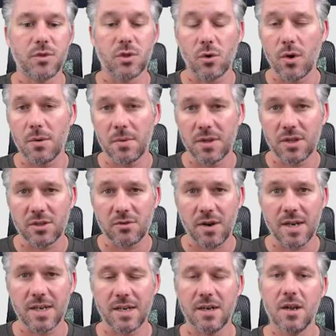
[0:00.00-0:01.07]
joy with your
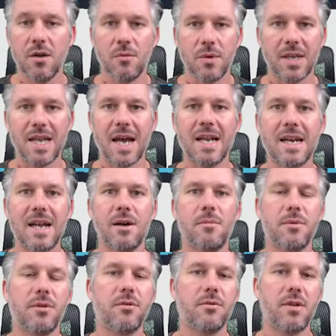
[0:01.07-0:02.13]
trading, we can help
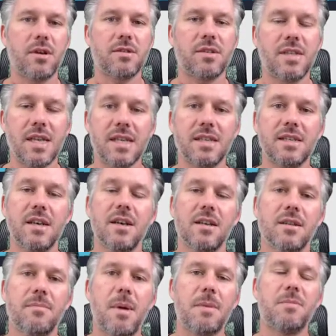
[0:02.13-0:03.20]
with all those things.
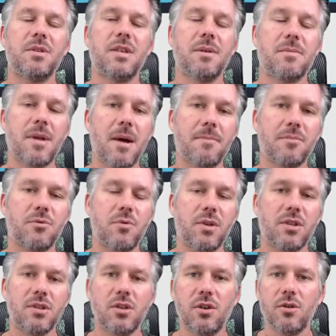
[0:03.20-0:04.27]
The membership comes
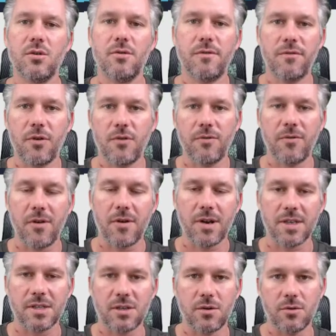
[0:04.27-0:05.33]
with 2 full
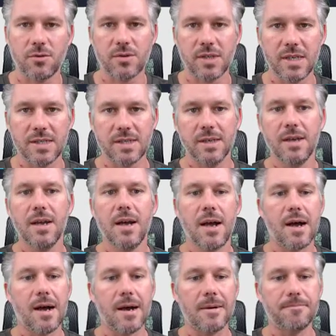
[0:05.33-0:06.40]
Forex courses,
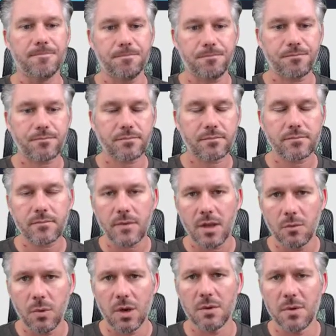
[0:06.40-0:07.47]

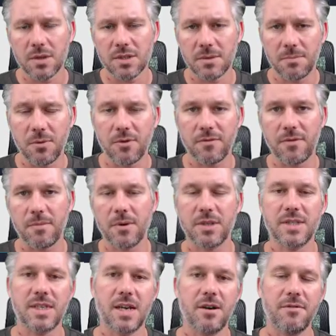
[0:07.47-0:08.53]
one-on-one support from
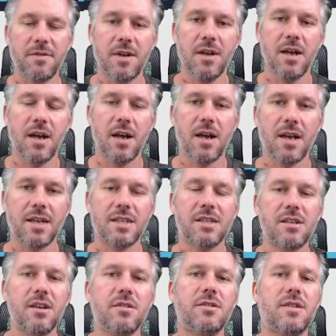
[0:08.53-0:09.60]
myself,
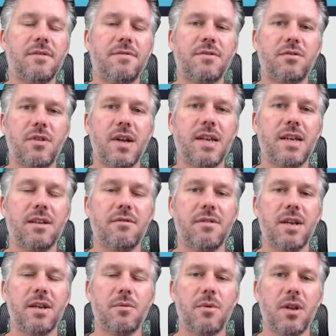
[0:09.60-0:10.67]
exclusive trading
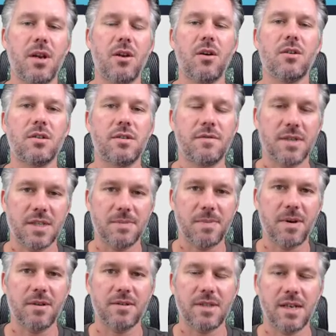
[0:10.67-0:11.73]
arena with lots of
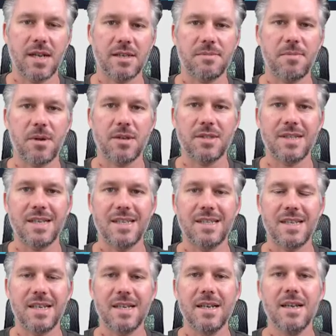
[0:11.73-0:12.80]
experience and expertise
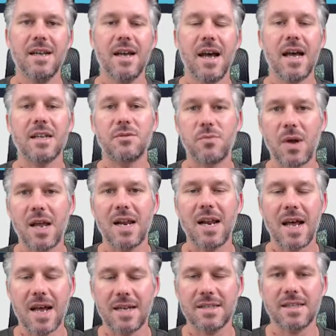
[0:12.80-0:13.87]
in, as well
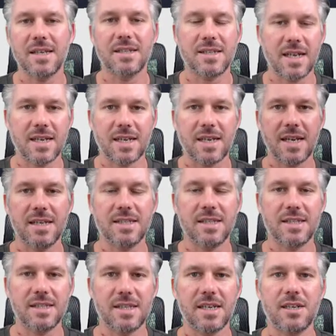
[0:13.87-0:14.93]
as a
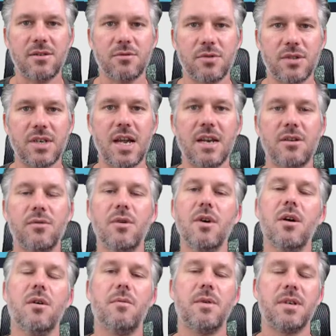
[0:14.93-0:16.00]
dedicated signals channel,
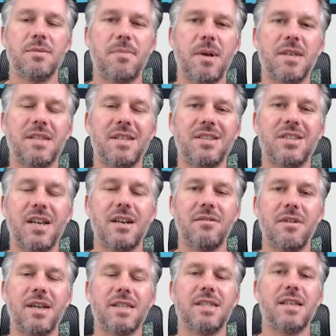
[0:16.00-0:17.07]
which basically
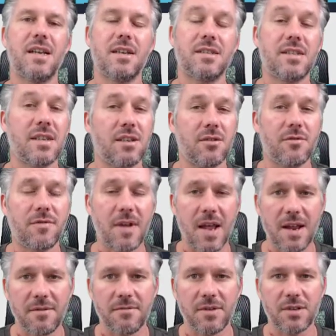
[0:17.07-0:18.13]
generates a signal for
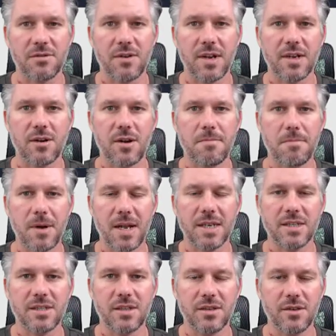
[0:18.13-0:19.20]
every trade I
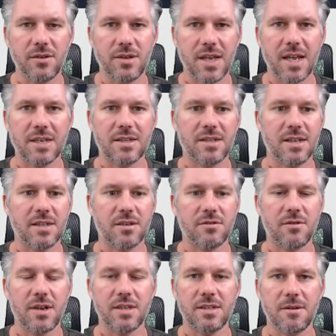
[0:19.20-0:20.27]
place, so you get to see the
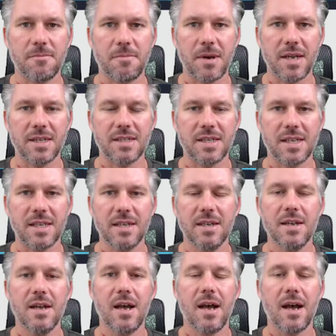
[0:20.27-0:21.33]
trades I'm placing.
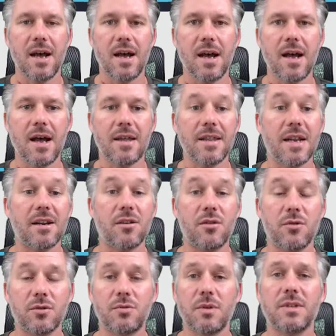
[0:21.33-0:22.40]
And then, of
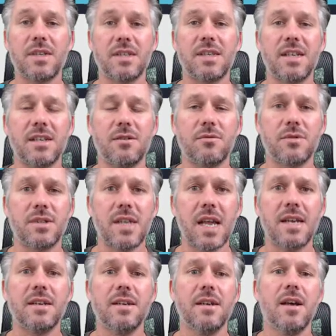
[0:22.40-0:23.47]
course, once the signal's
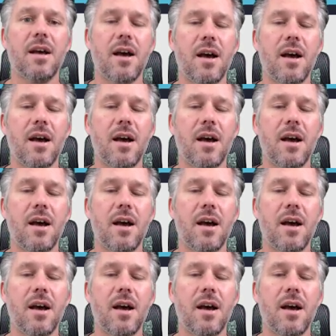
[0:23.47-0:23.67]
sent,